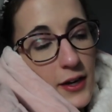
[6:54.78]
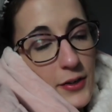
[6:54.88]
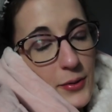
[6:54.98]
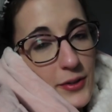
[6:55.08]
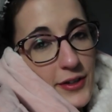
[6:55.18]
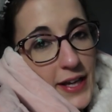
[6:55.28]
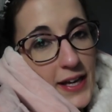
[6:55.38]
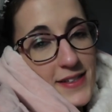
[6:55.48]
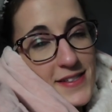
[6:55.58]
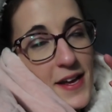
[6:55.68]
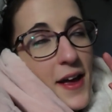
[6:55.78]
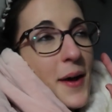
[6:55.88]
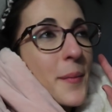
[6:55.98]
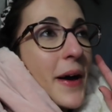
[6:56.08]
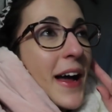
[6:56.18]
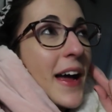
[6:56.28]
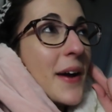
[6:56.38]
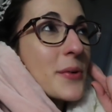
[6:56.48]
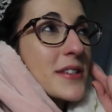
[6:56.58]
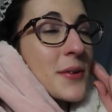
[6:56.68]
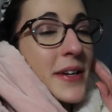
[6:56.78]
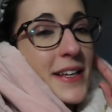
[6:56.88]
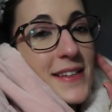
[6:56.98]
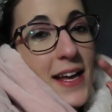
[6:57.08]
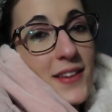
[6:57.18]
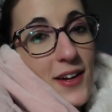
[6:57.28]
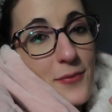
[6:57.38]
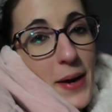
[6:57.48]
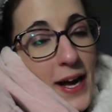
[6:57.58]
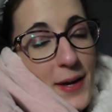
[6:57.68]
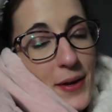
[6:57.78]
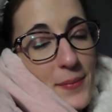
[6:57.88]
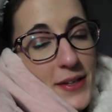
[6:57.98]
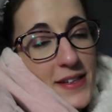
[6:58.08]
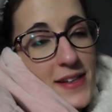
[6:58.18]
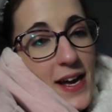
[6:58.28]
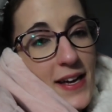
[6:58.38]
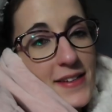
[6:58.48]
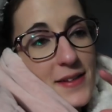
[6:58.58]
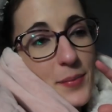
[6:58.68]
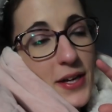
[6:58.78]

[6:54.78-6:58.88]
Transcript: I already ordered a case. But what's annoying is I love my iPad mini size,